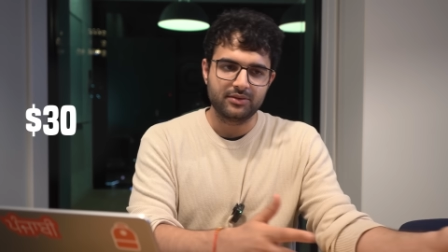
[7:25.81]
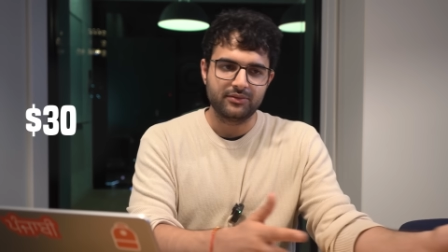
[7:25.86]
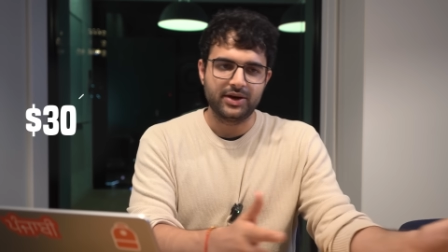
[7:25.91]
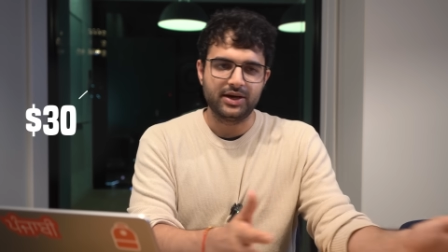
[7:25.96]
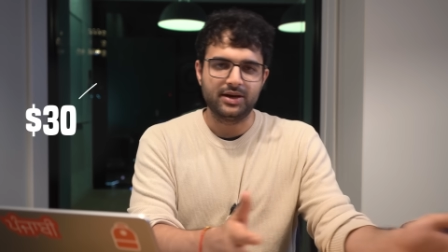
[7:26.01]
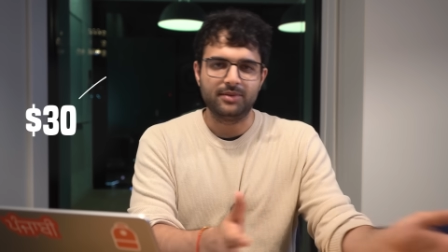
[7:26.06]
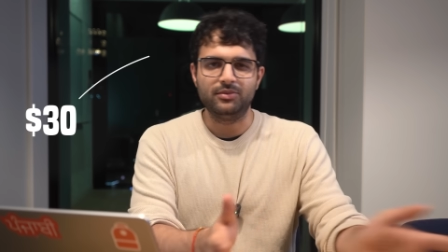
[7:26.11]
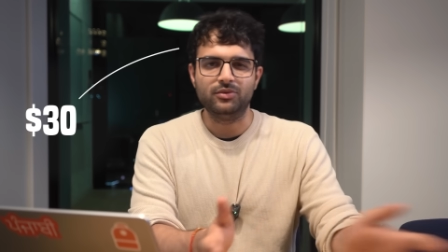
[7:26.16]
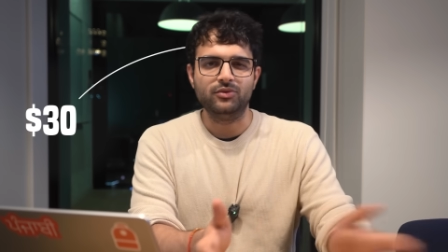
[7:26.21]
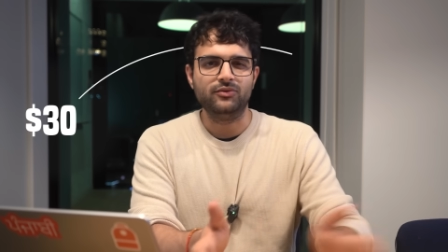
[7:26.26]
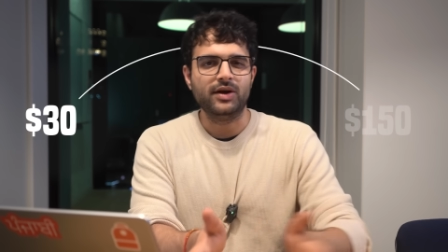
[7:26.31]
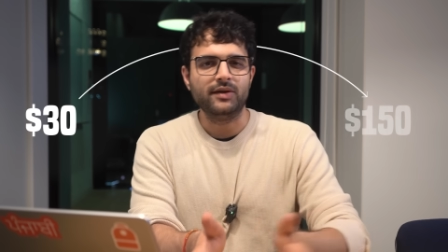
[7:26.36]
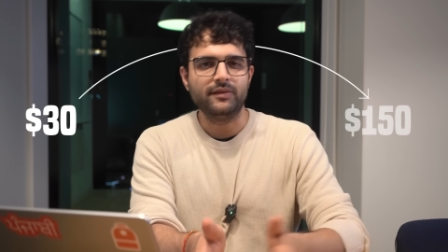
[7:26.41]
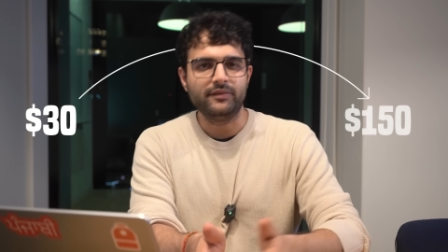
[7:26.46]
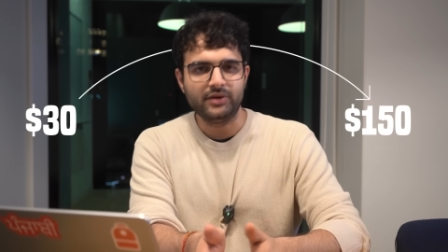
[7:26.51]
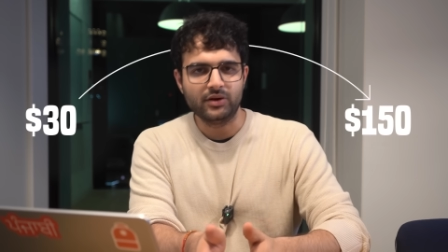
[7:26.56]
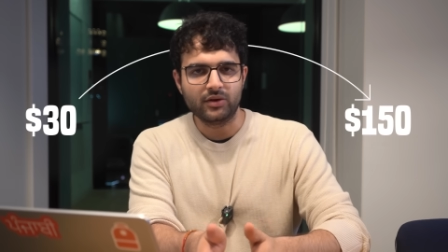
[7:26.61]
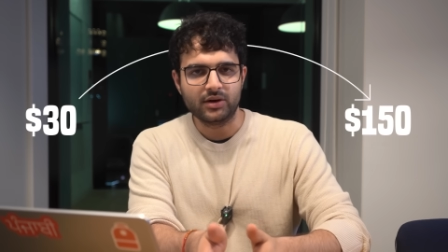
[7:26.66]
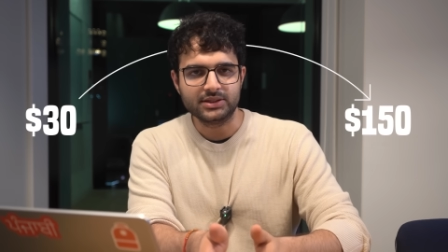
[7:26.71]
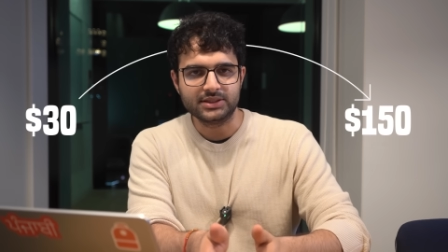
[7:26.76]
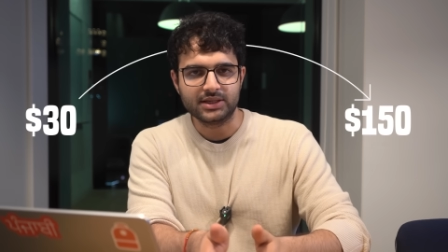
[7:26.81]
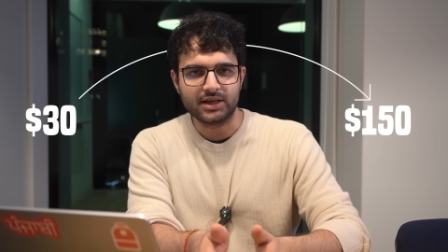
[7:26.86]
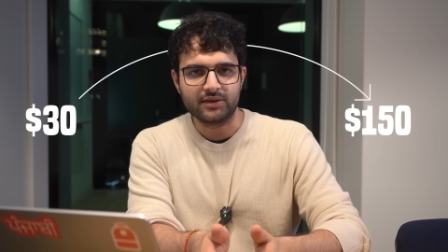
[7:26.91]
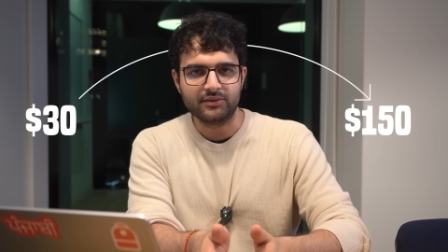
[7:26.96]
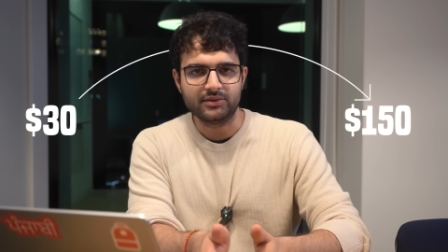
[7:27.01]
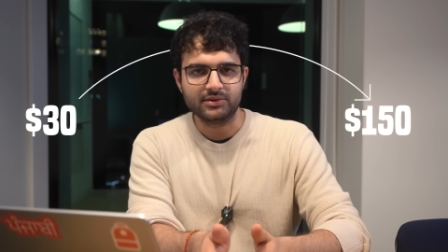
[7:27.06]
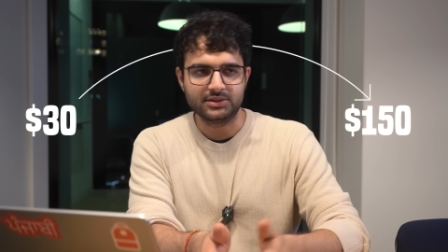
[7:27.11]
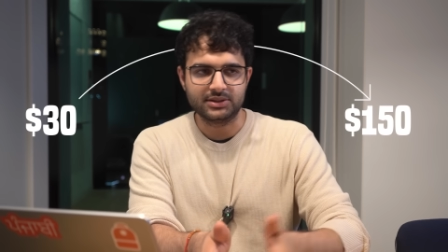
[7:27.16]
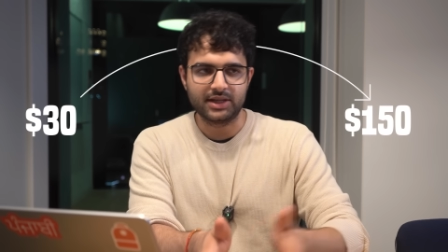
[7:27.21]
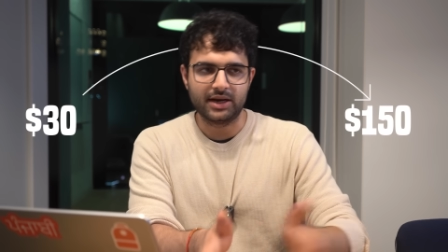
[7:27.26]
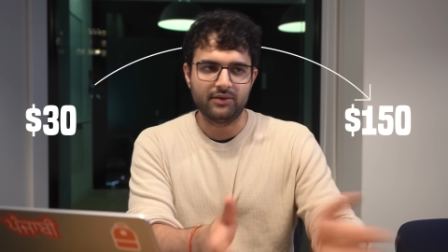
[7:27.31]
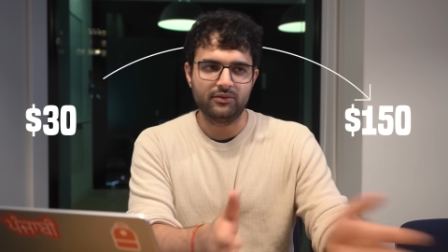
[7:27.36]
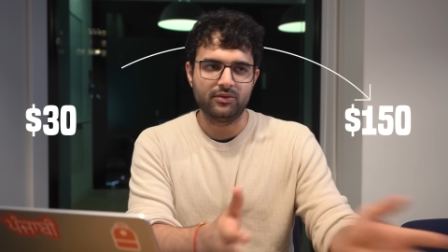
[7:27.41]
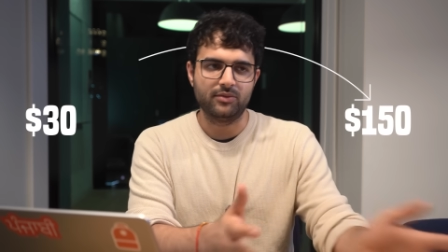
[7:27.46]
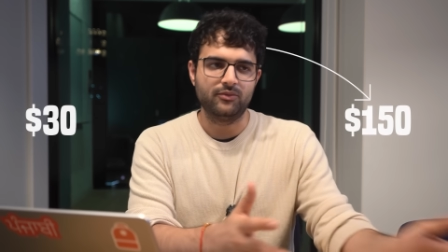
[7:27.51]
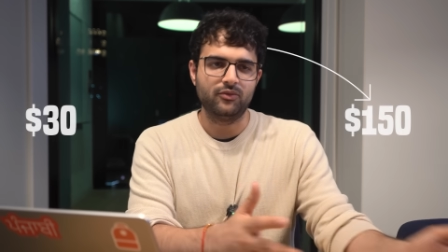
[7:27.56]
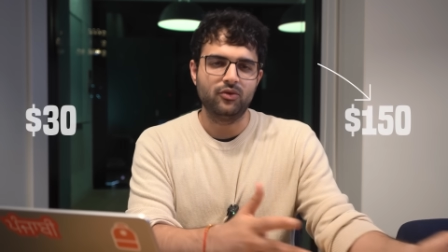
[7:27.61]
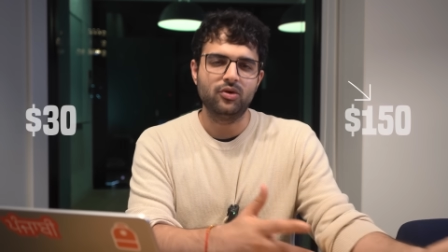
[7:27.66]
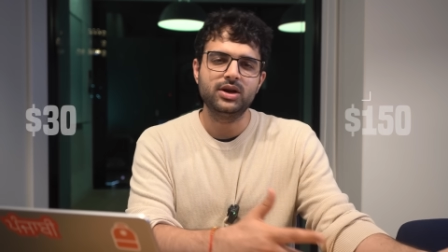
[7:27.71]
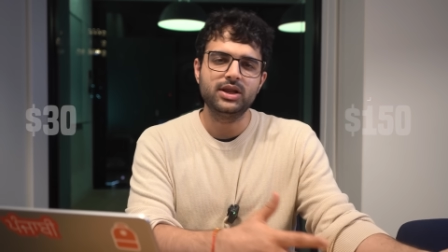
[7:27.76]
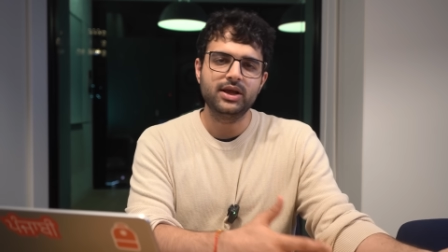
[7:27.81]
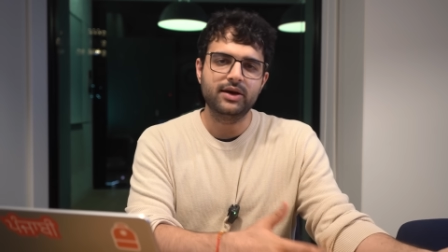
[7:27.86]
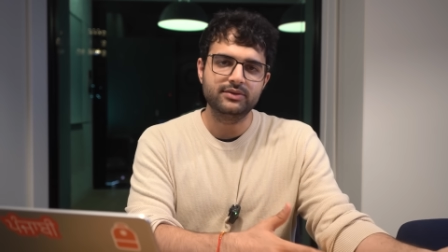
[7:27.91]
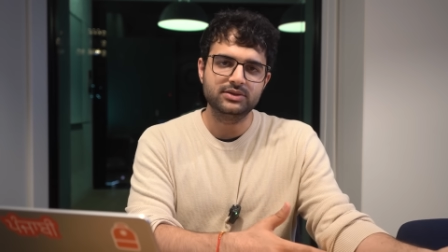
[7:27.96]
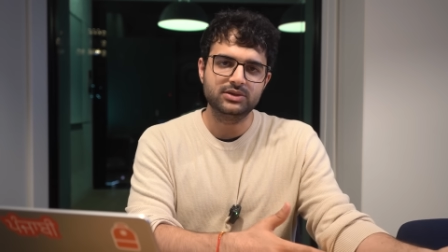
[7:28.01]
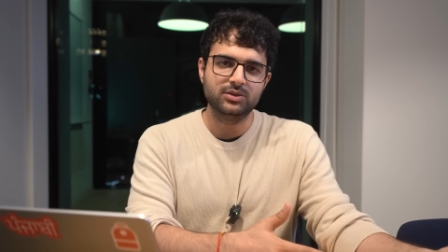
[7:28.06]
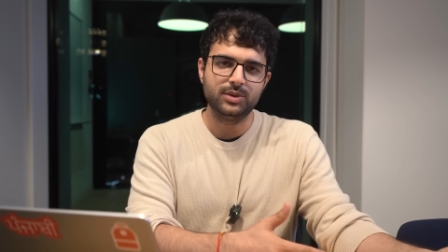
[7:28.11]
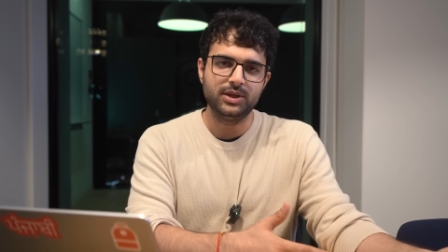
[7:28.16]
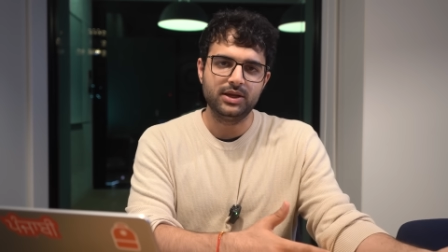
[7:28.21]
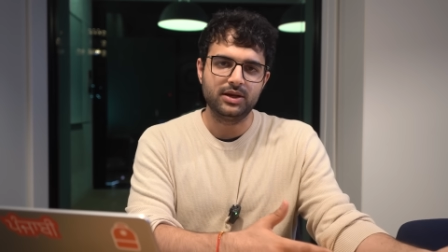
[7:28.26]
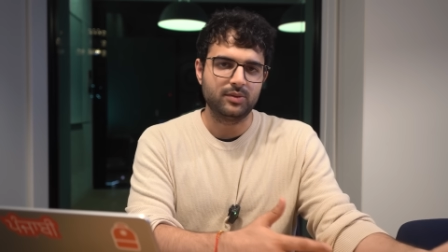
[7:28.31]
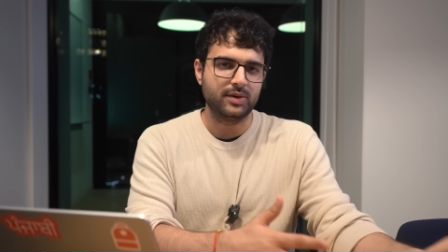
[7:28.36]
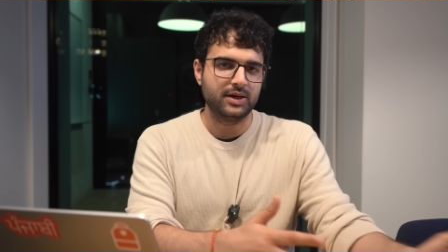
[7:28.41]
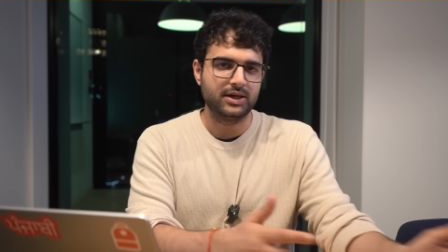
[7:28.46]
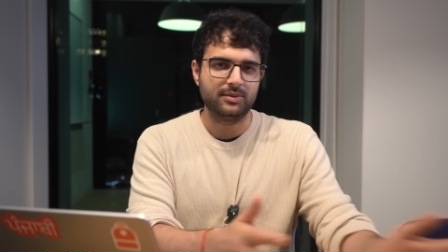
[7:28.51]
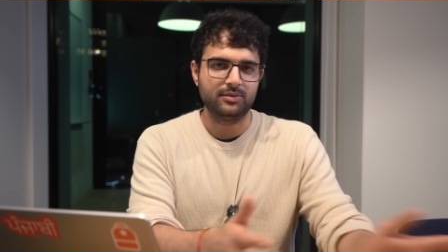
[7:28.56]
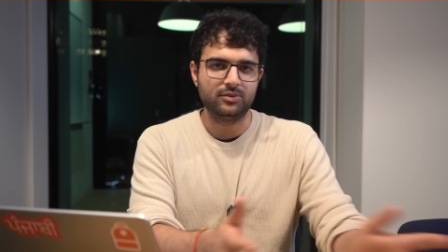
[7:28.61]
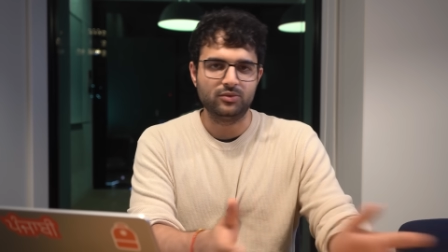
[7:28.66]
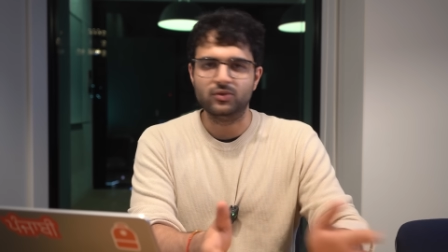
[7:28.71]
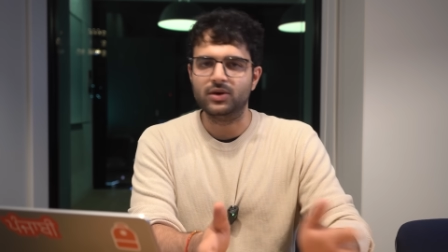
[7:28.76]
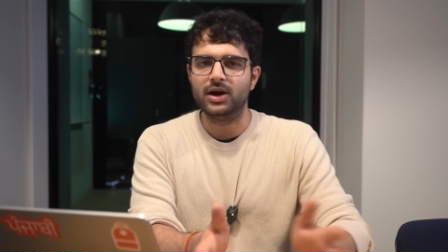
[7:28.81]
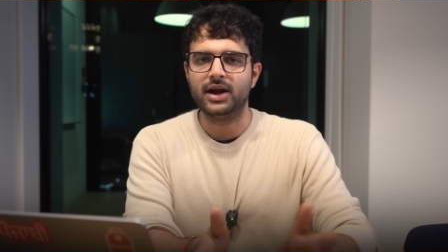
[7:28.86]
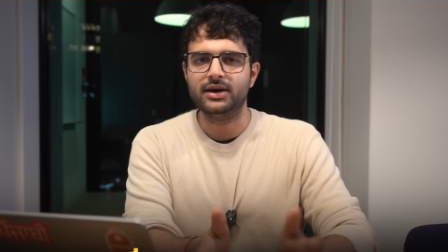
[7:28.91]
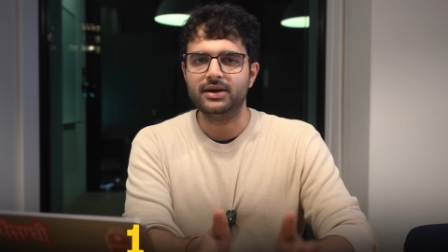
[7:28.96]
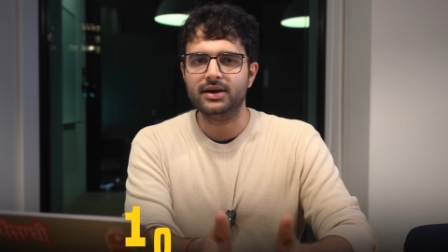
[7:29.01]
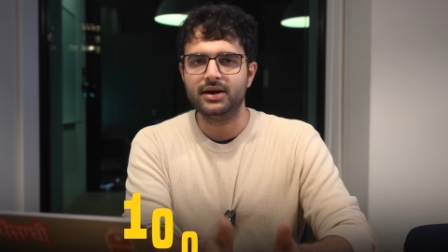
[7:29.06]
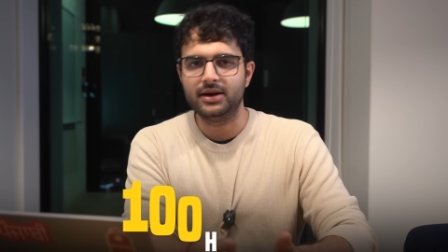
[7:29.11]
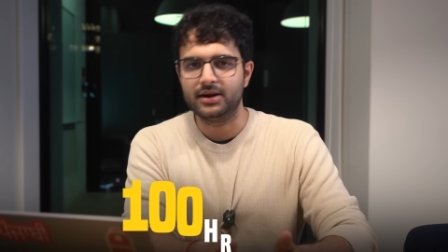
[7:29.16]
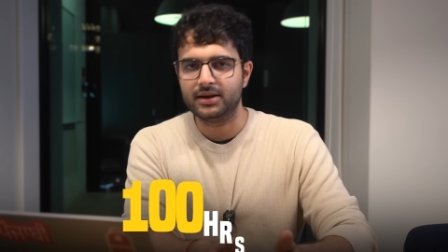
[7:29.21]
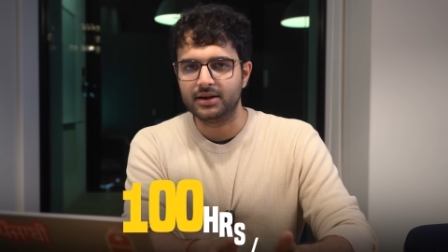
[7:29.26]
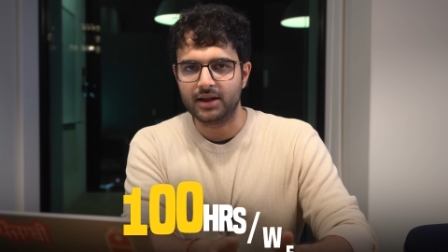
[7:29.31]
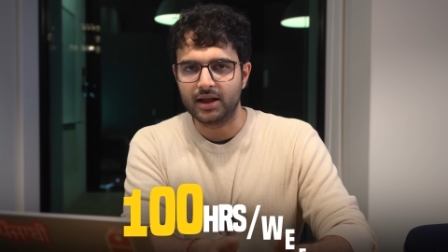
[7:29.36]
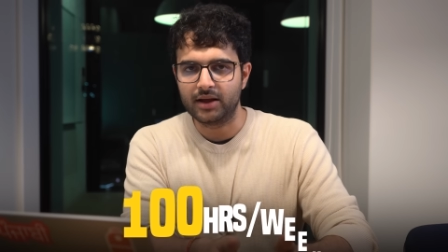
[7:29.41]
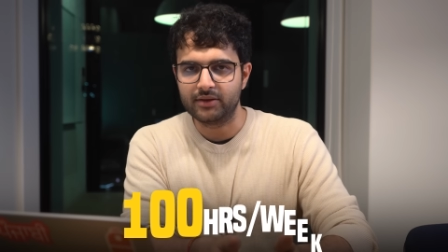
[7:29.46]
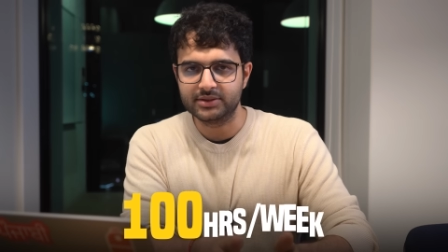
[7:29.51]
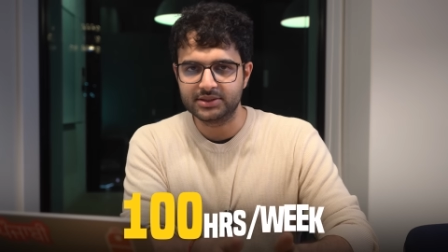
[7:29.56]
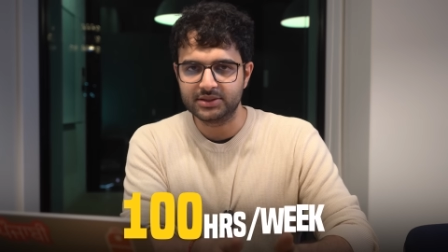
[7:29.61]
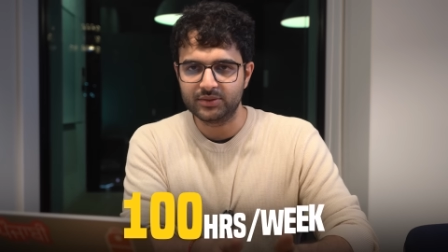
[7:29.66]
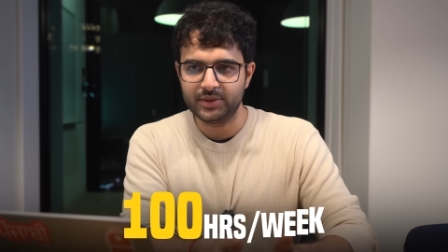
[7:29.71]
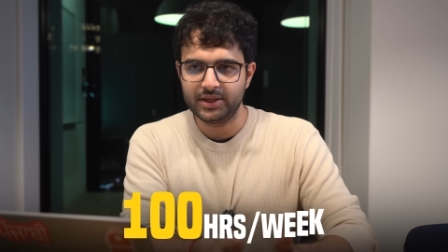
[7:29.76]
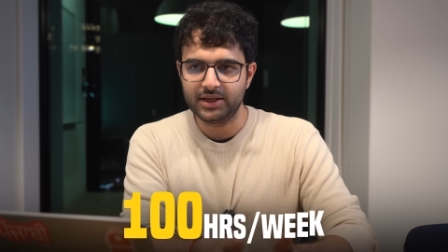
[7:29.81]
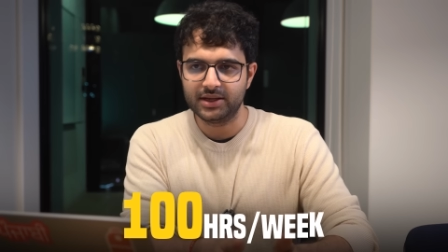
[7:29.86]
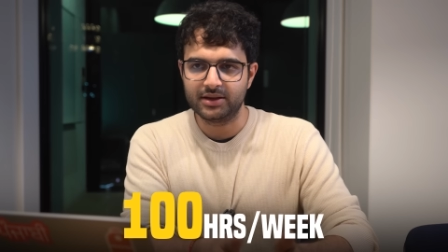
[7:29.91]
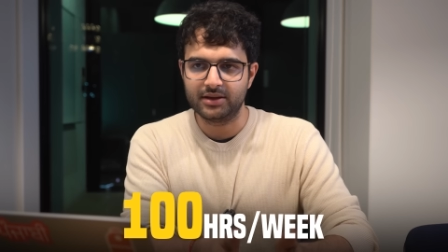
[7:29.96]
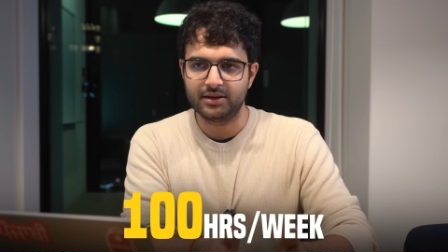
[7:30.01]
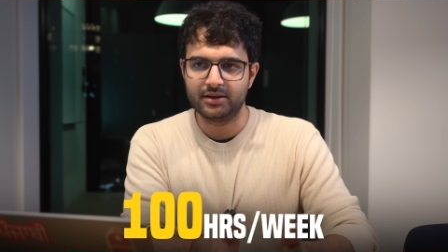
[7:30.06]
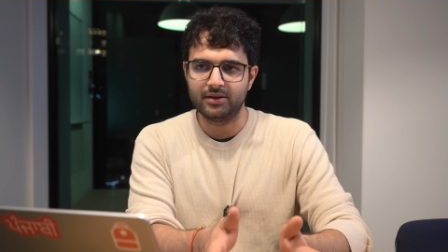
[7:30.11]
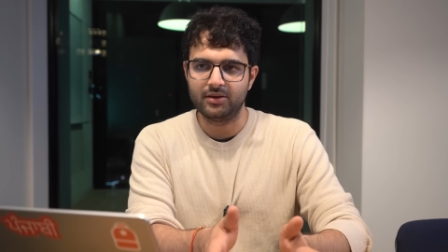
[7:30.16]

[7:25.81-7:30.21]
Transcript: went up to $150 an hour, started from 40 hours a week, went up to 100 hours a week.